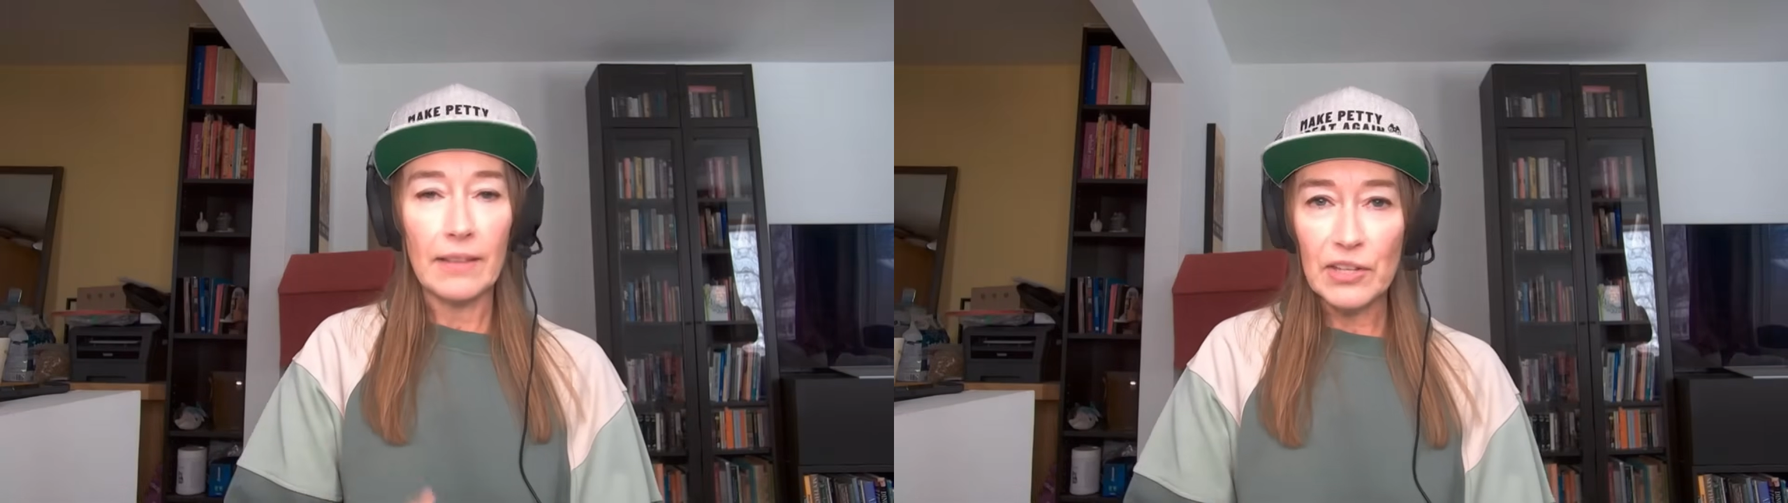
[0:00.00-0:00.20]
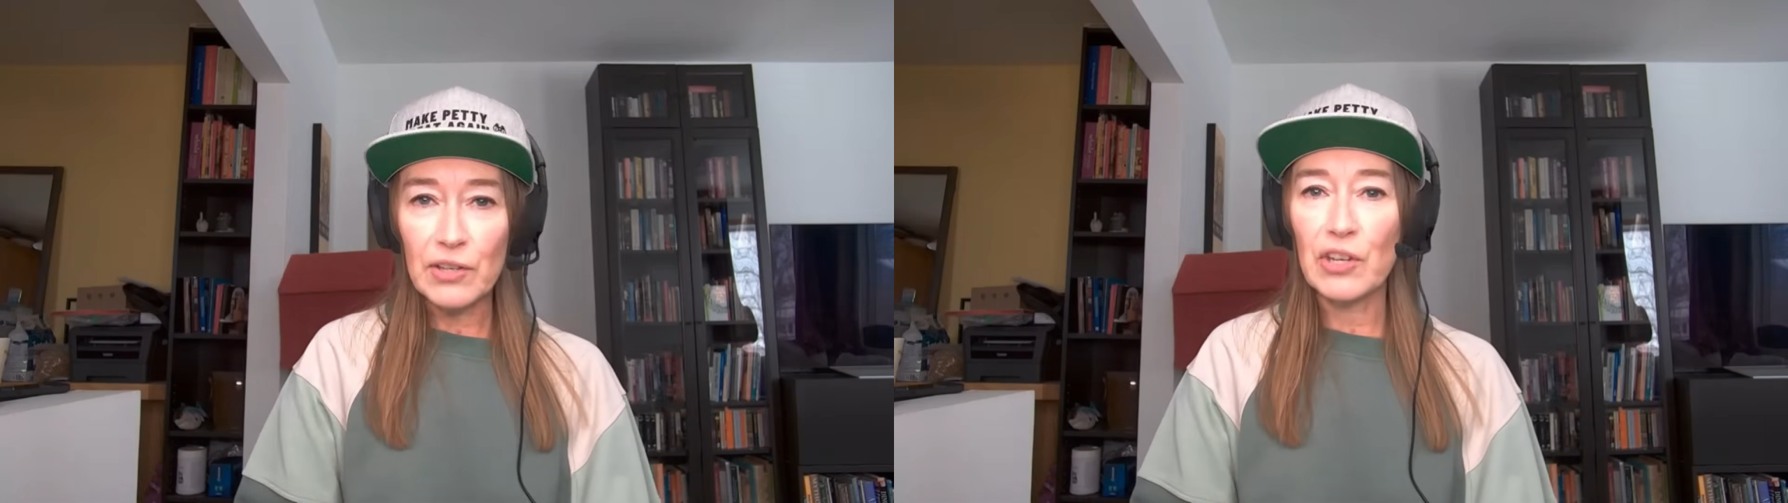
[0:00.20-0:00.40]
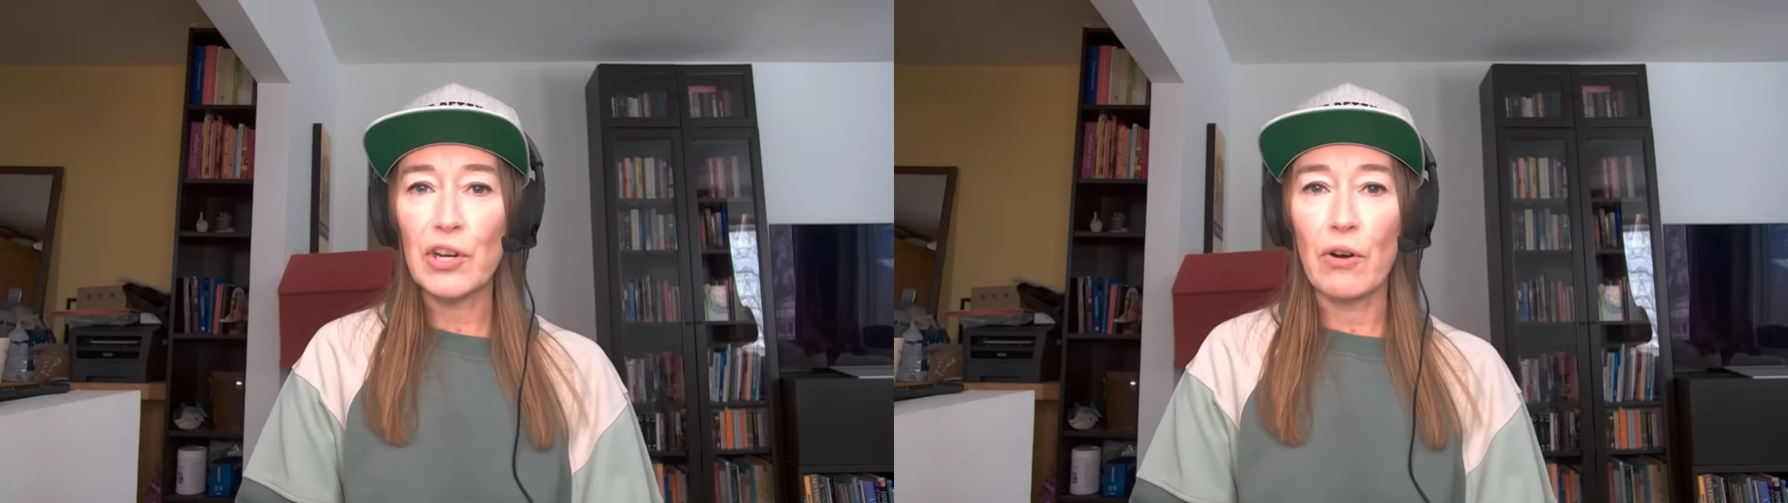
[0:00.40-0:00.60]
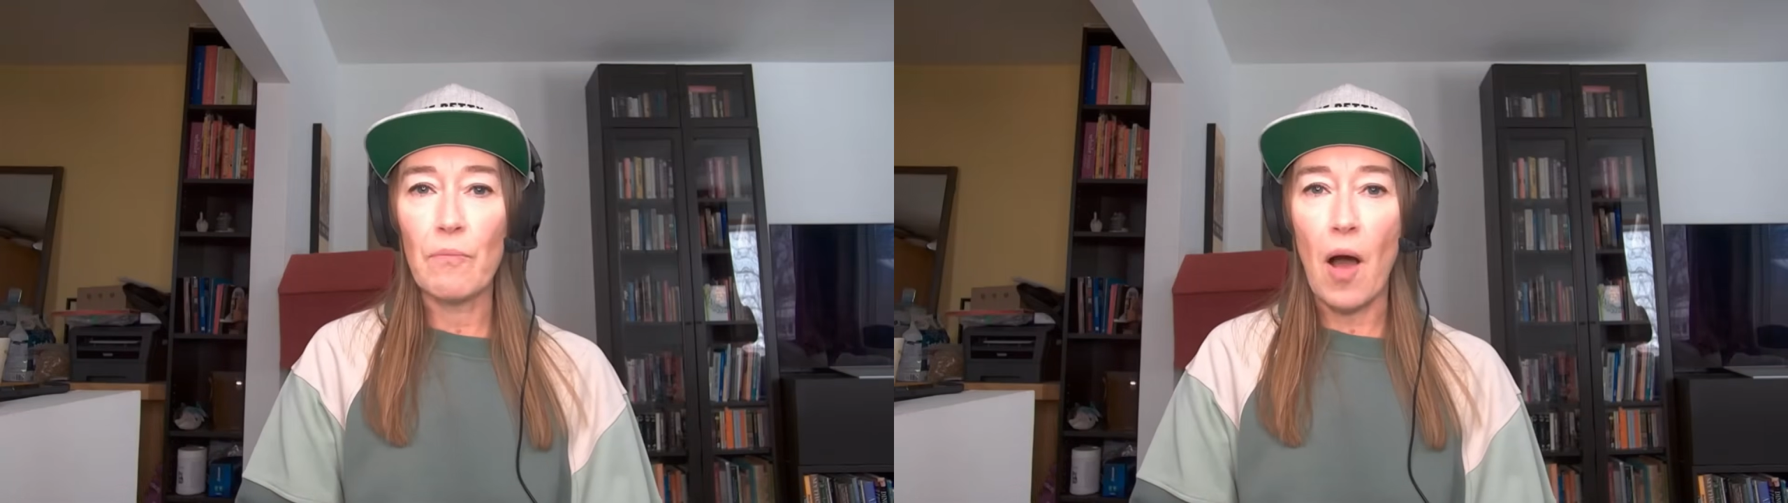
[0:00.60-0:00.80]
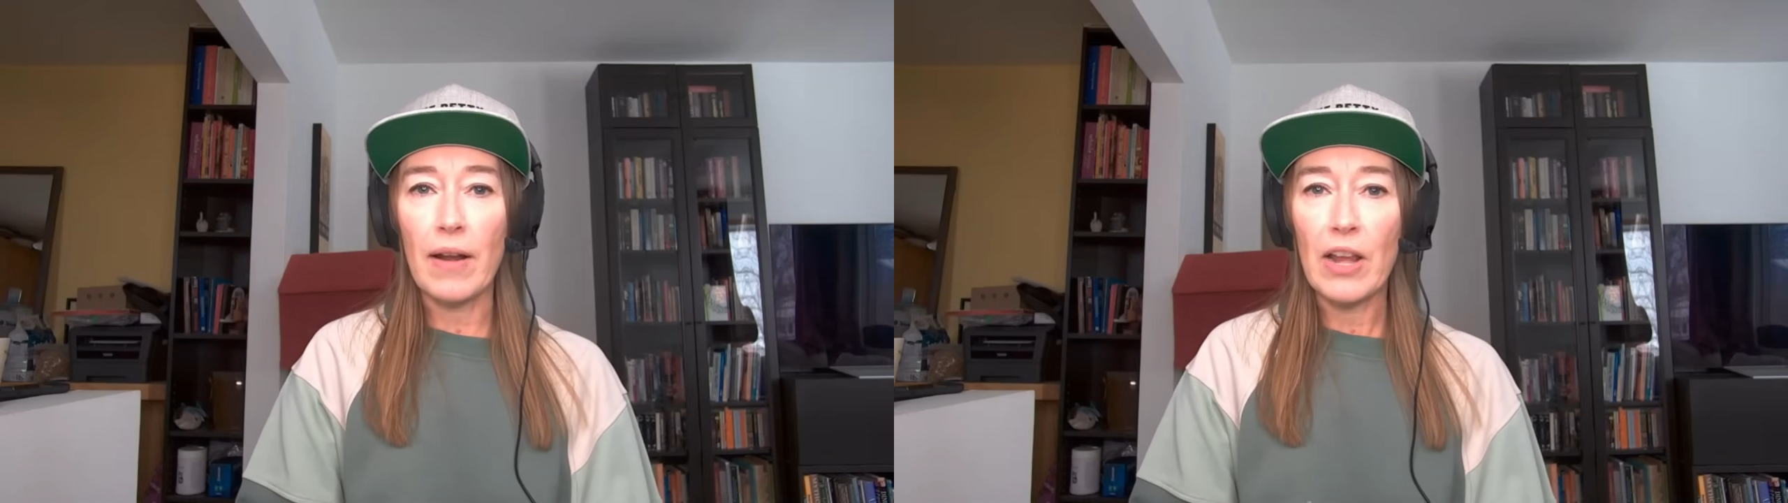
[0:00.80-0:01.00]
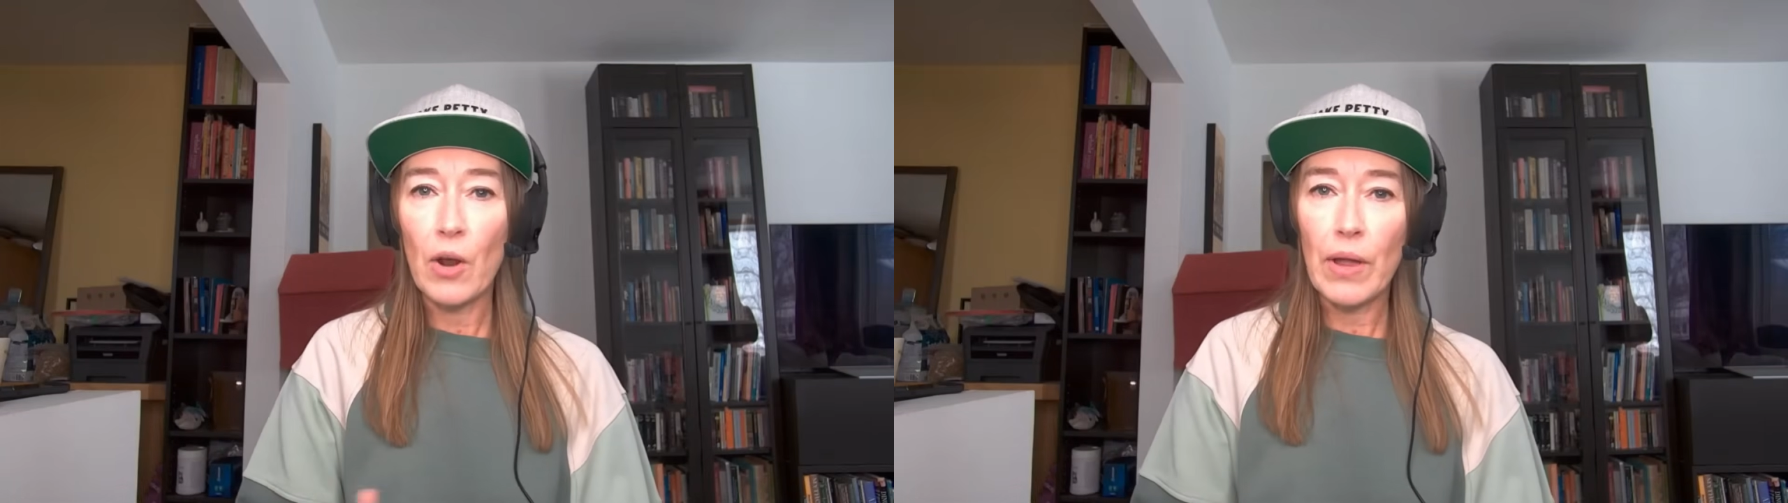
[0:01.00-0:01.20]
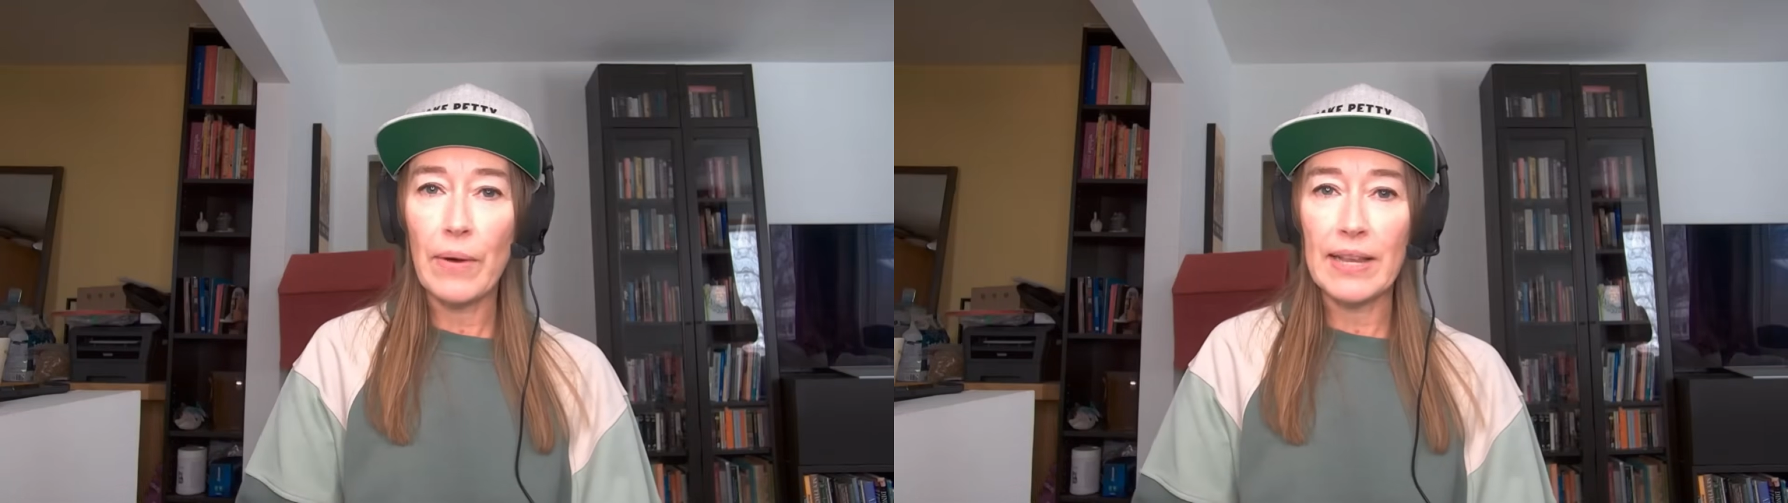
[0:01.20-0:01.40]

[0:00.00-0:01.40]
listening to your own body, knowing